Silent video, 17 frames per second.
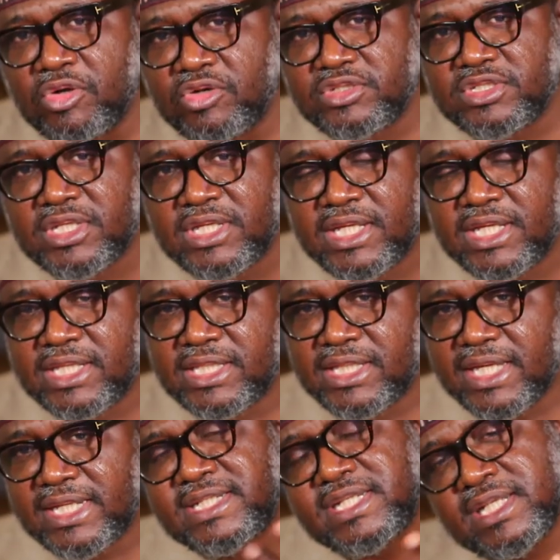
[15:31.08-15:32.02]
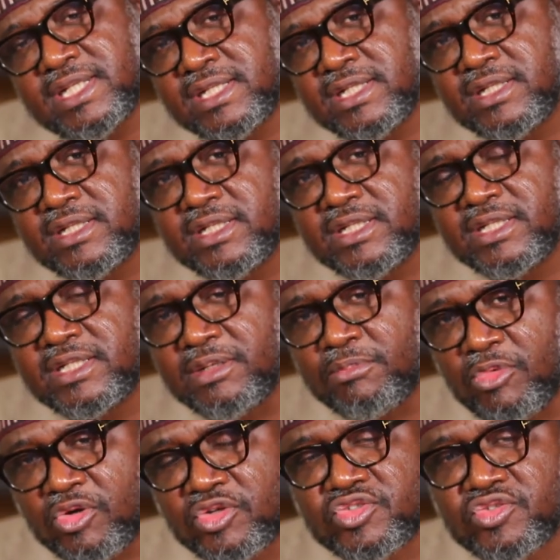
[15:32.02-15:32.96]
board, getting the
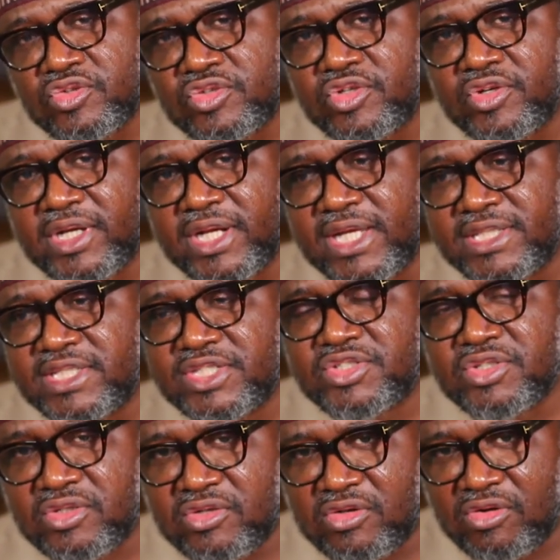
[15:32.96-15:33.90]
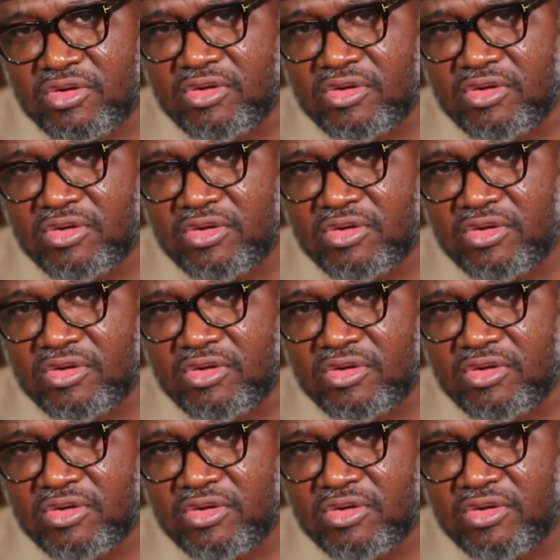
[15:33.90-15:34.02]
mosque or the organization